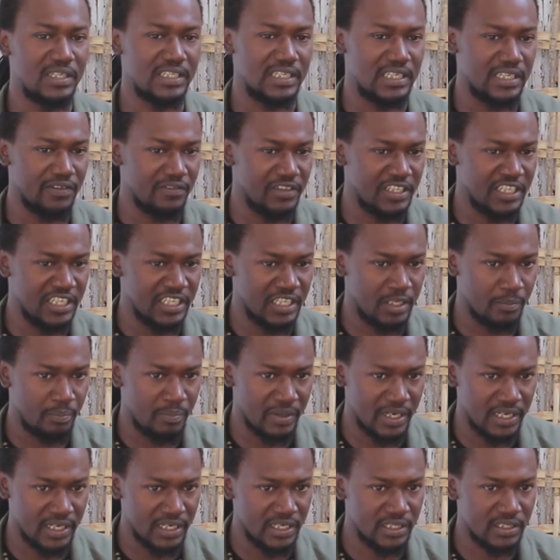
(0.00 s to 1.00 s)
been given
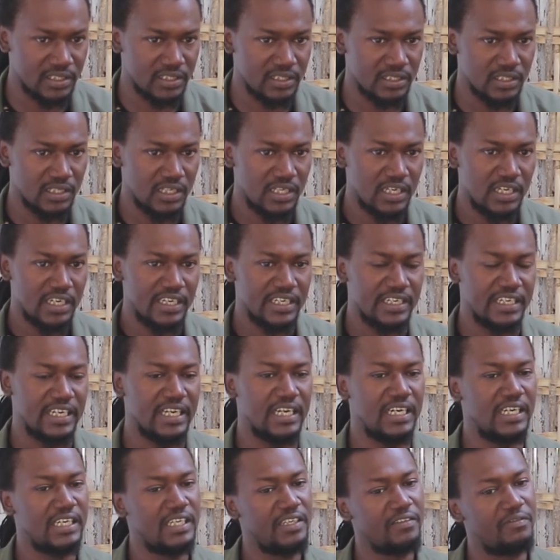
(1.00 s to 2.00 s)
independence
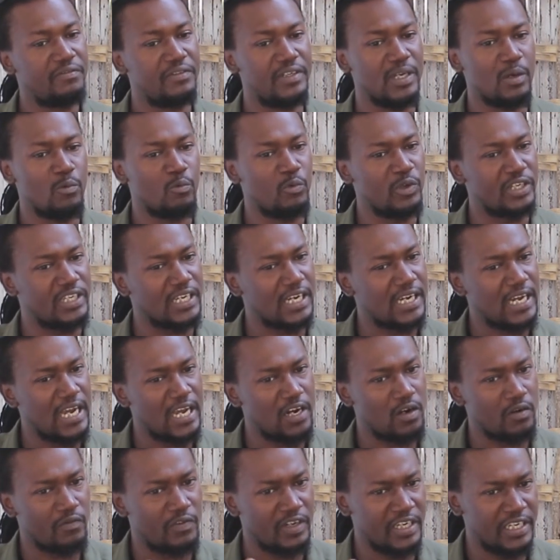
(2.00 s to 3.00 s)
they leave them with a
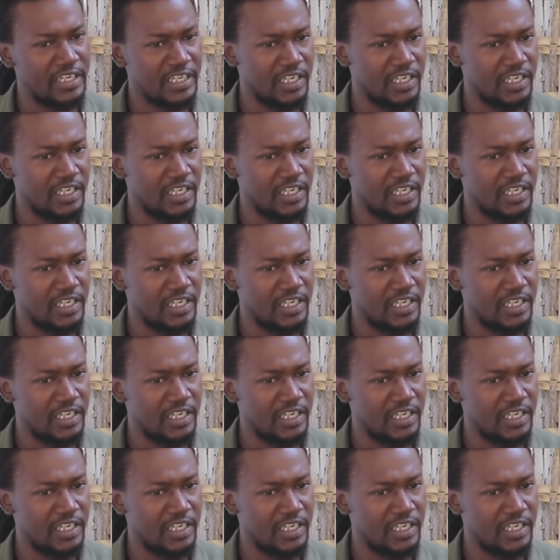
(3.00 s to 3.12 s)
kind of